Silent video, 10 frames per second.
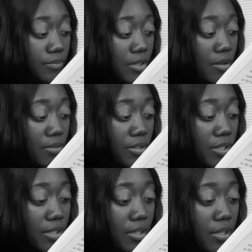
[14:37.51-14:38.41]

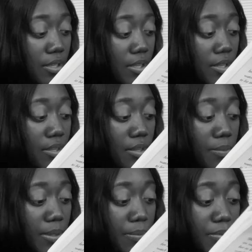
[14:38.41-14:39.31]
only the
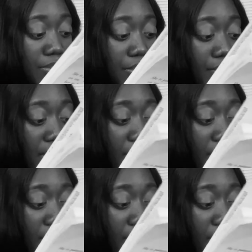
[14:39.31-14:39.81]
people she rock